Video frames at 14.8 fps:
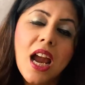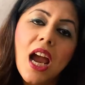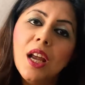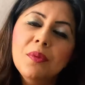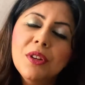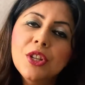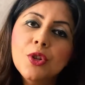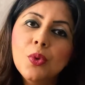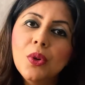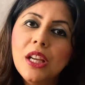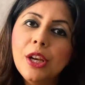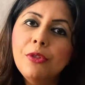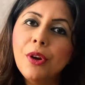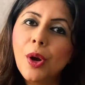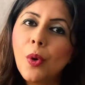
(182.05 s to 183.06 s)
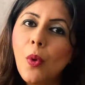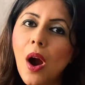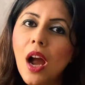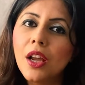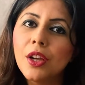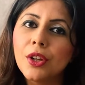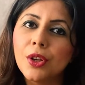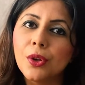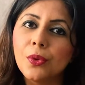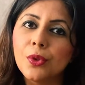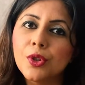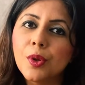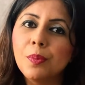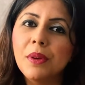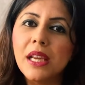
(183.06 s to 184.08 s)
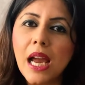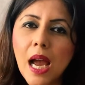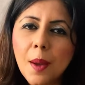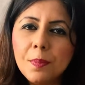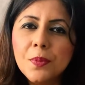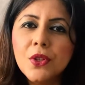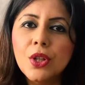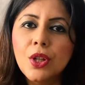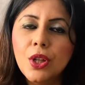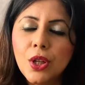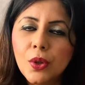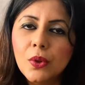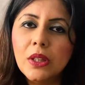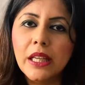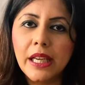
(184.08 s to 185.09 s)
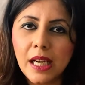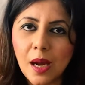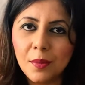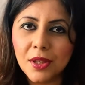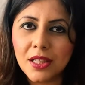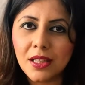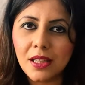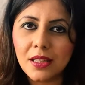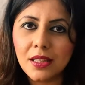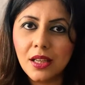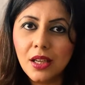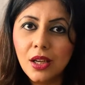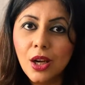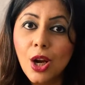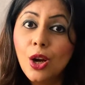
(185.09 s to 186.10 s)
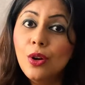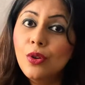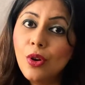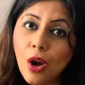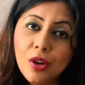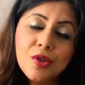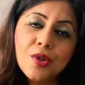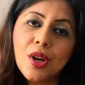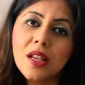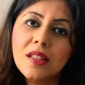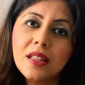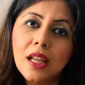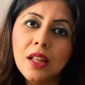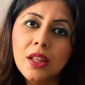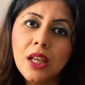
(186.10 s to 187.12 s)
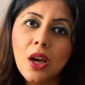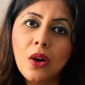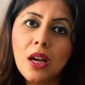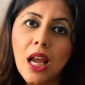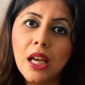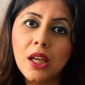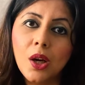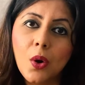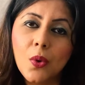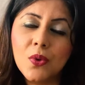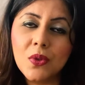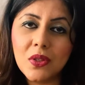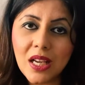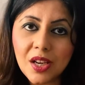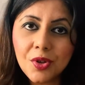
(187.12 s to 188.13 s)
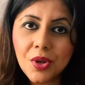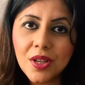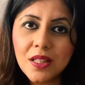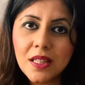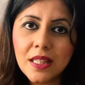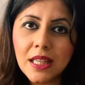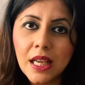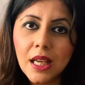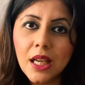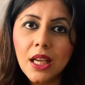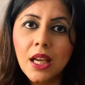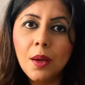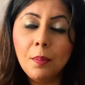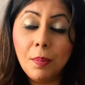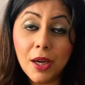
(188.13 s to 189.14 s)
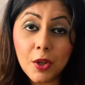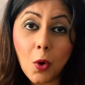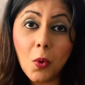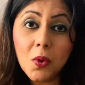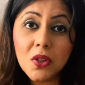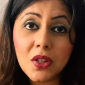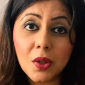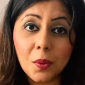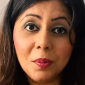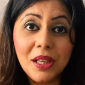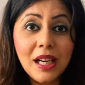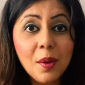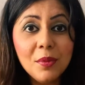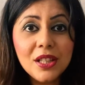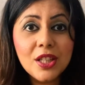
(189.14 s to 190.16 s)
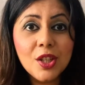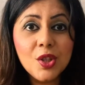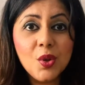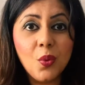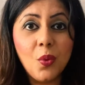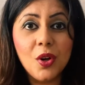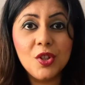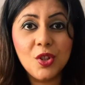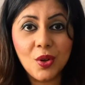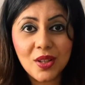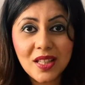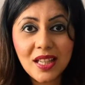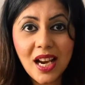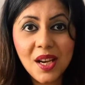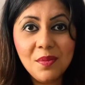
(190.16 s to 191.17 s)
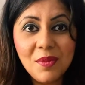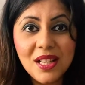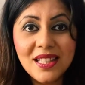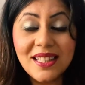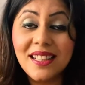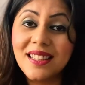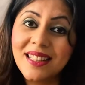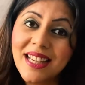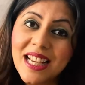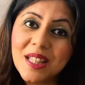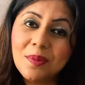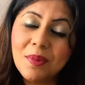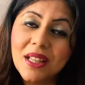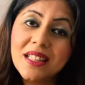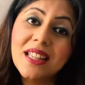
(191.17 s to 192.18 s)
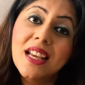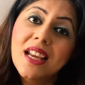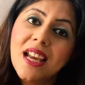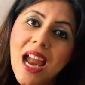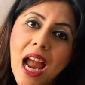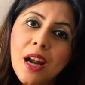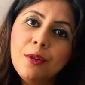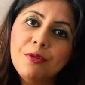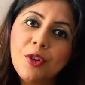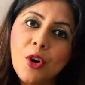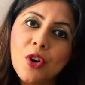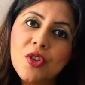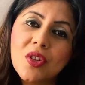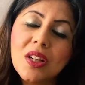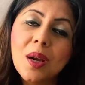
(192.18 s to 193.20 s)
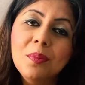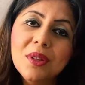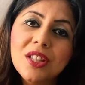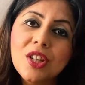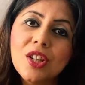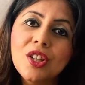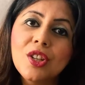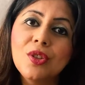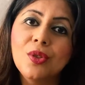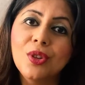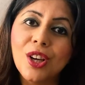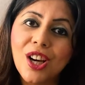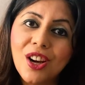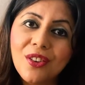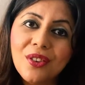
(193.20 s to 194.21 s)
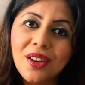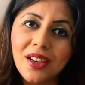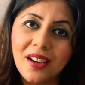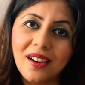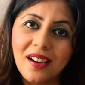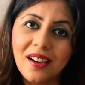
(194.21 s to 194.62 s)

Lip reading: and we truly require you to be absolutely committed. Not just in the online course sessions, but also be committed towards your assignments, assessments, and of course, committed to the career